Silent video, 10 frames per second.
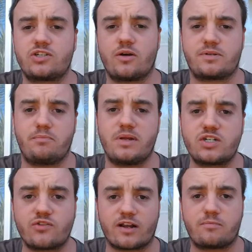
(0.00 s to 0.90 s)
terms a
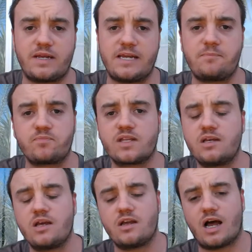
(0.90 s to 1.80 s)
mid-strength beer.
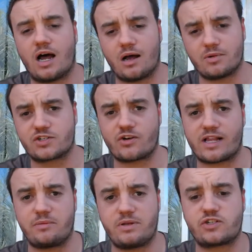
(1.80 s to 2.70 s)

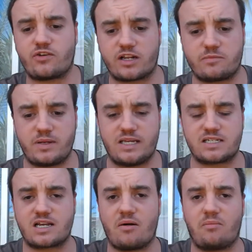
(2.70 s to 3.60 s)
Australian mid-strength beers
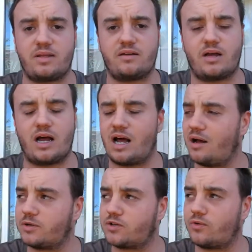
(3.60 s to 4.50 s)
come
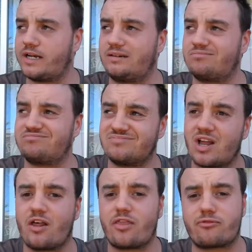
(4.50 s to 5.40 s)
between
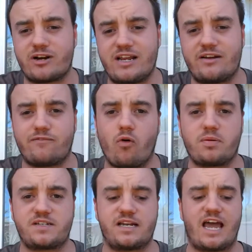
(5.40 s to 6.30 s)
3 and
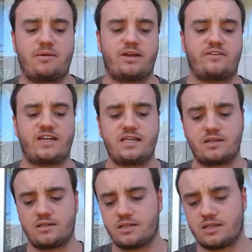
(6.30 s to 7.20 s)
4% ABV.
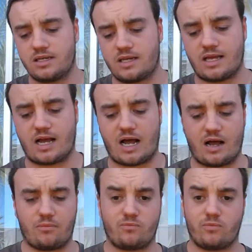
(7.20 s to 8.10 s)

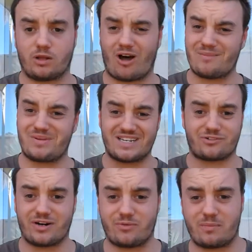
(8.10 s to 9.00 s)
Light beers
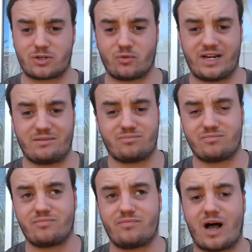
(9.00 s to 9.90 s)
are anywhere between
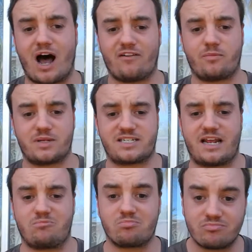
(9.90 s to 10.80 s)

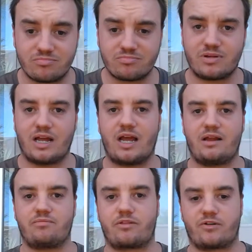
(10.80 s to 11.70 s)
0.5%
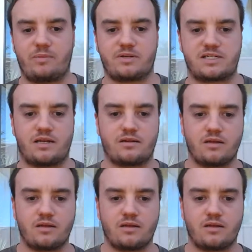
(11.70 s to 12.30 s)
and 3%.